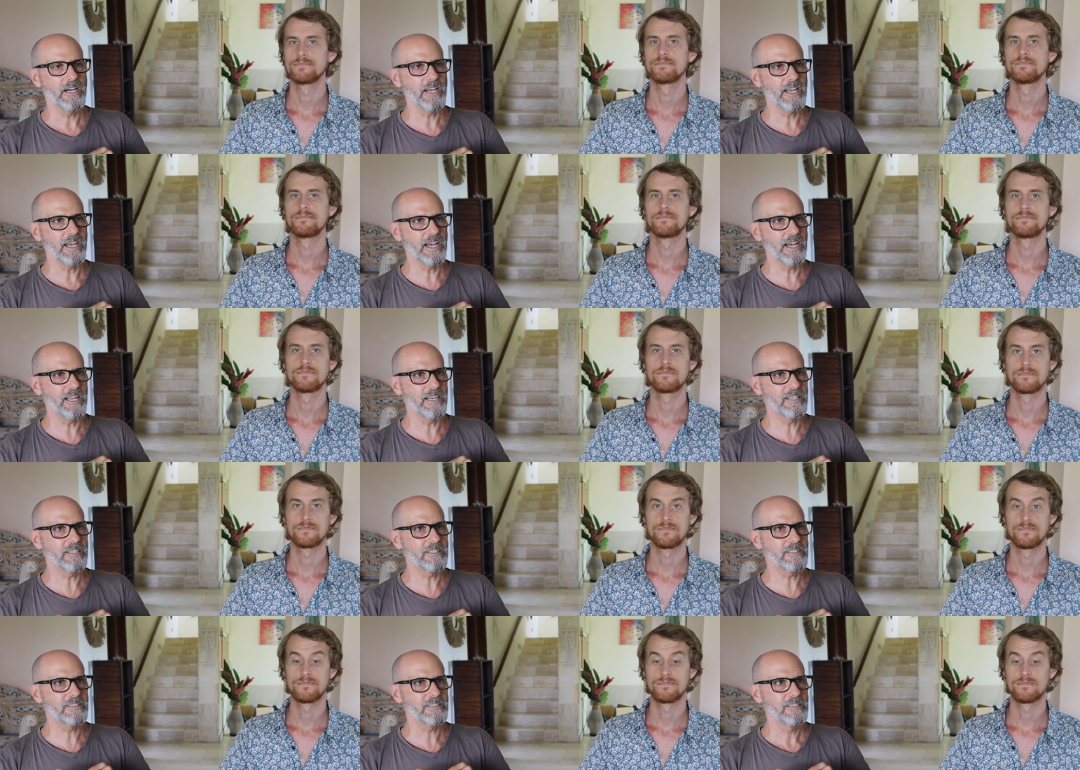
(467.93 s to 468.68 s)

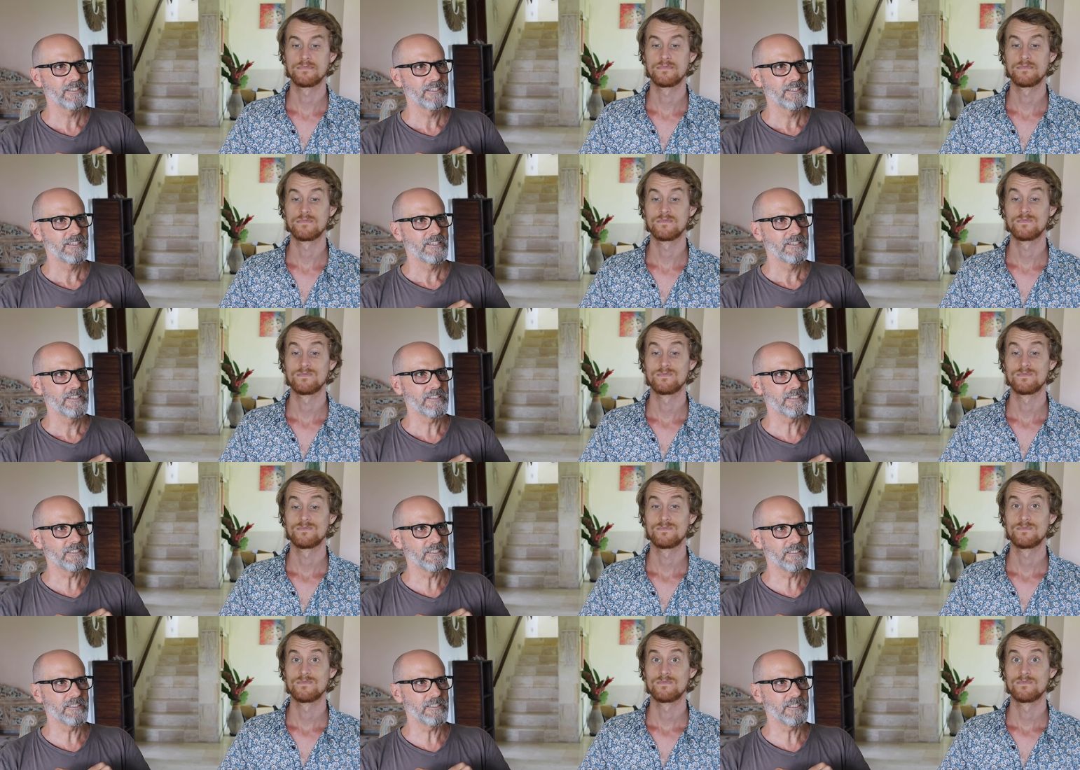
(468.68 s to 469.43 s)
Speaker 1: And,
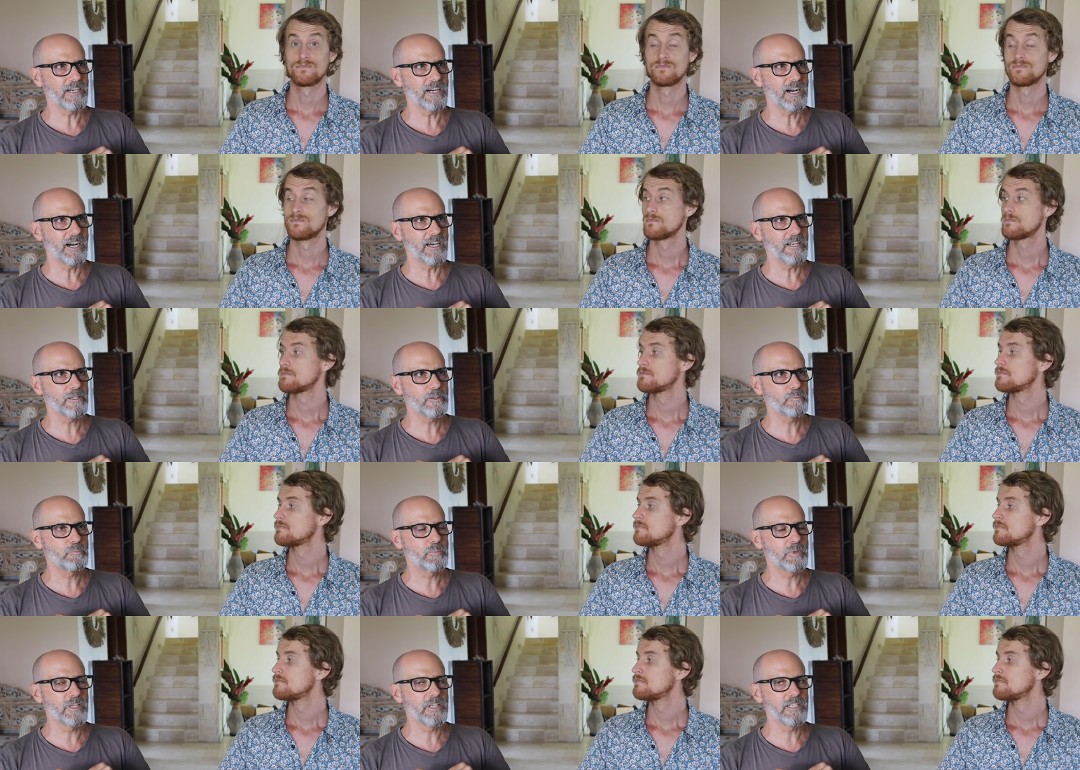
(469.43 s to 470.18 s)
you know, I
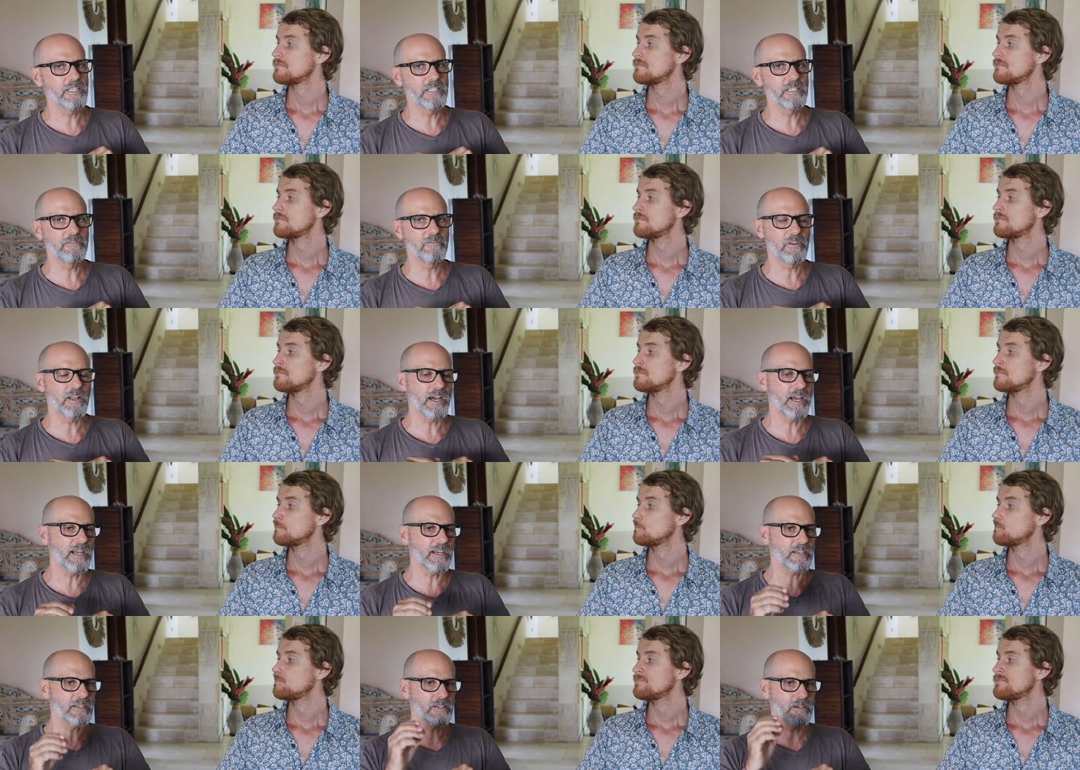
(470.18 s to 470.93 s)
don't believe
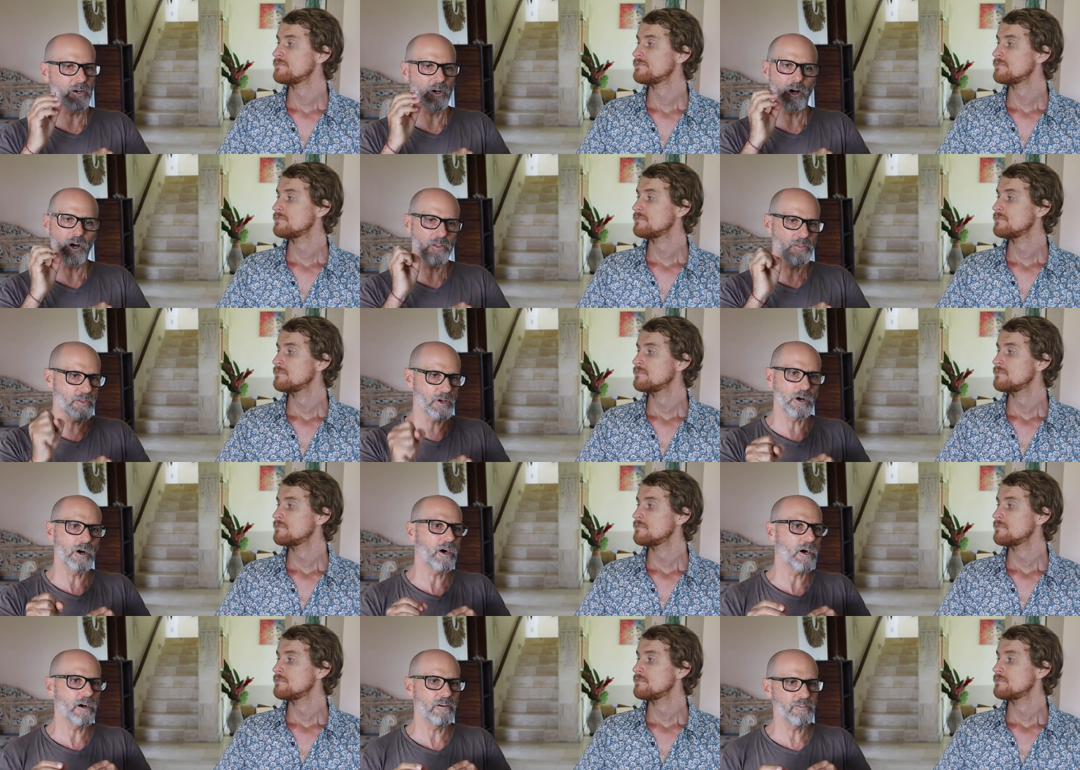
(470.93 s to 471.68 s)
like on the
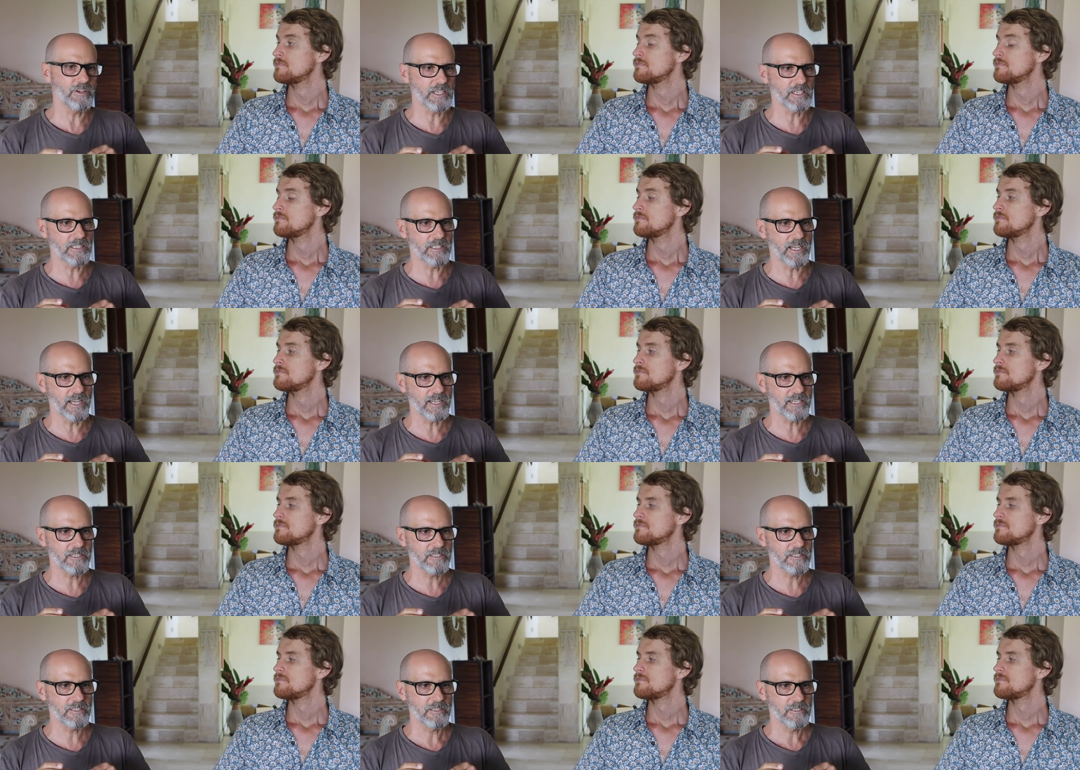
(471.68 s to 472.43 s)
halving
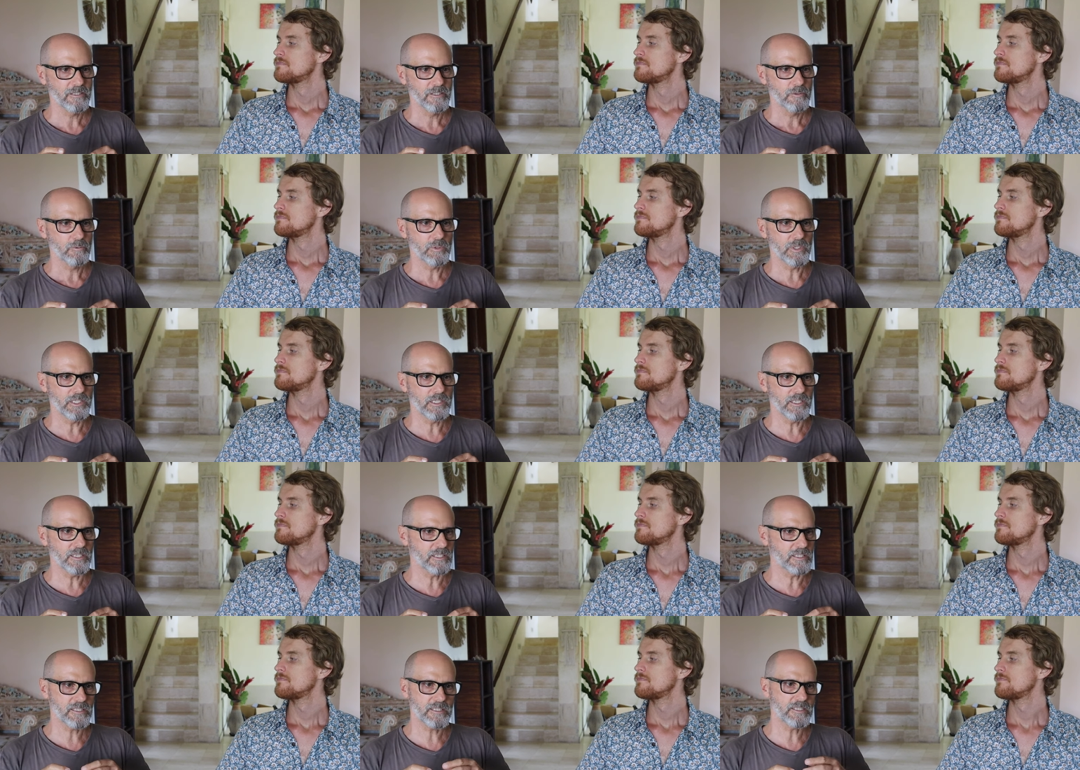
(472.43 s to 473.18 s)
date, we're
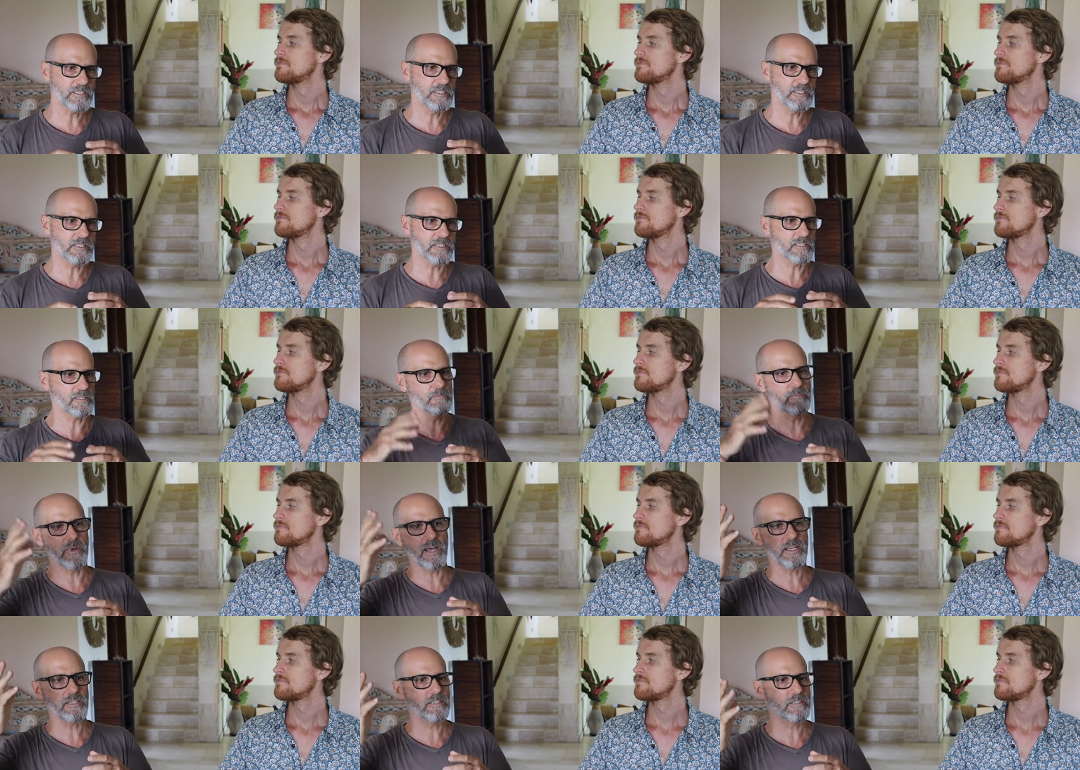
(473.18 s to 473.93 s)
going to see this
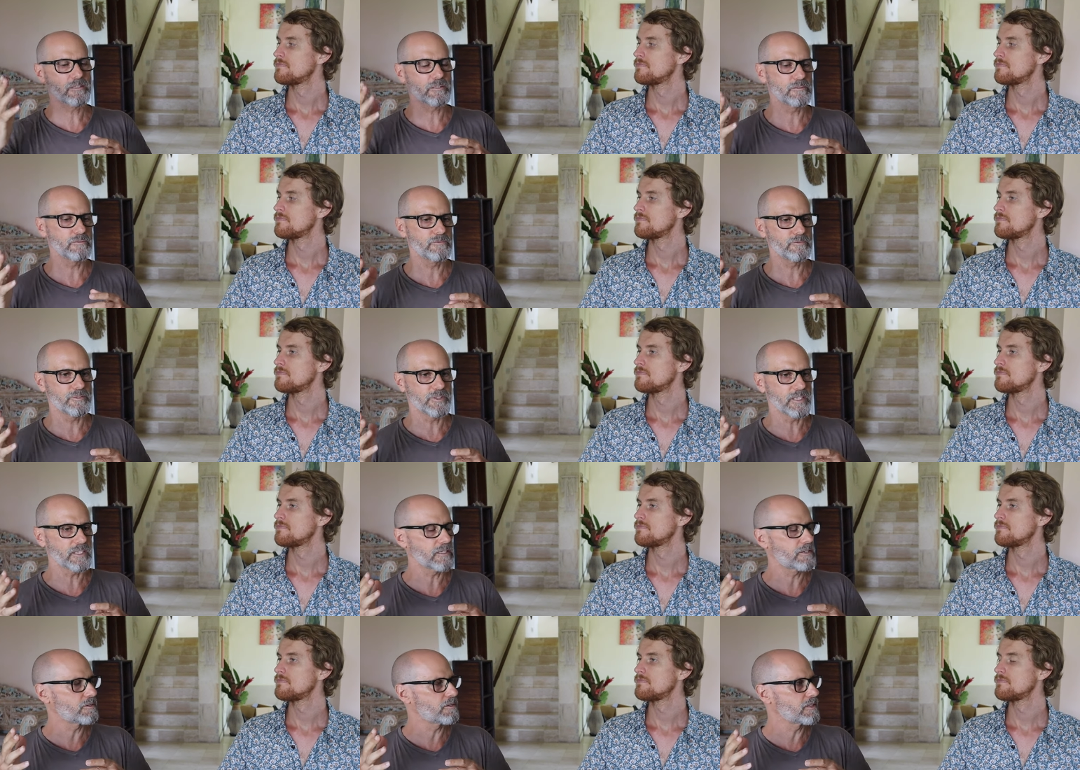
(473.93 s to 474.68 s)
massive
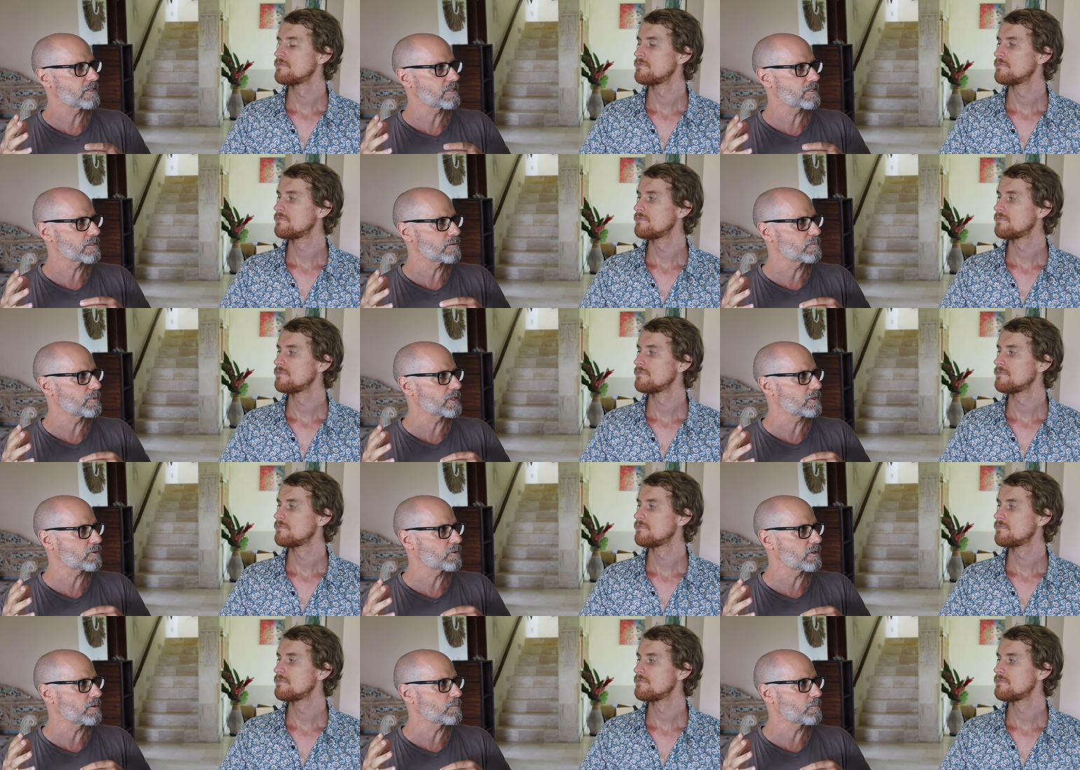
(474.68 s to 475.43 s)
increase in
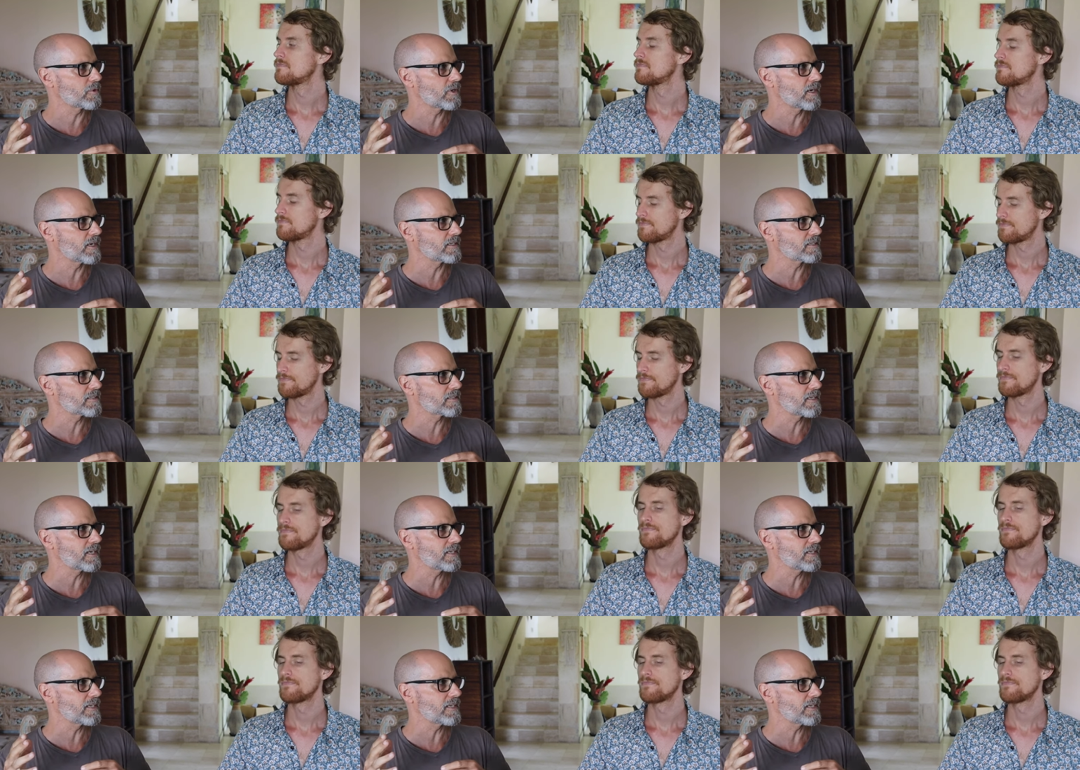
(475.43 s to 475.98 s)
Bitcoin price.